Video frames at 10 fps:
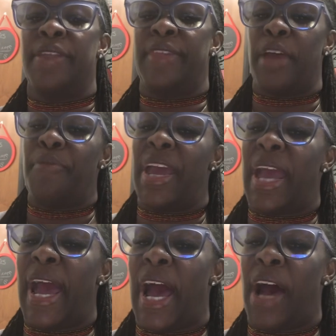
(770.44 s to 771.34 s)
They may
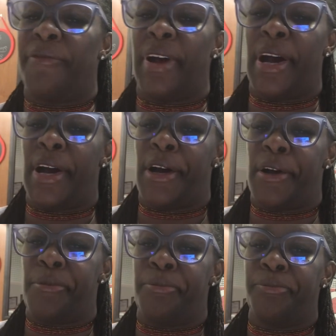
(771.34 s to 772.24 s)
have,
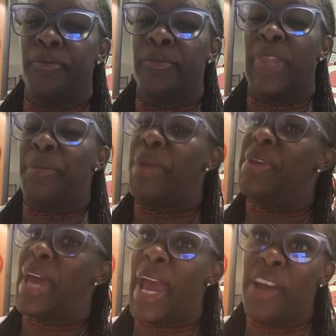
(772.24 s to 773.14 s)
um, they may
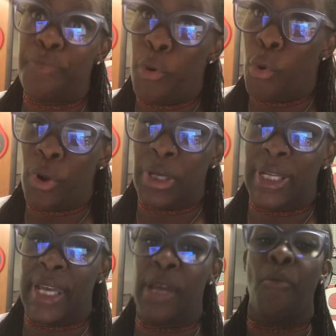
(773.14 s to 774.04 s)
behave
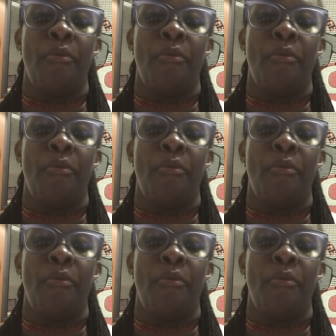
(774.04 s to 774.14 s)
poorly.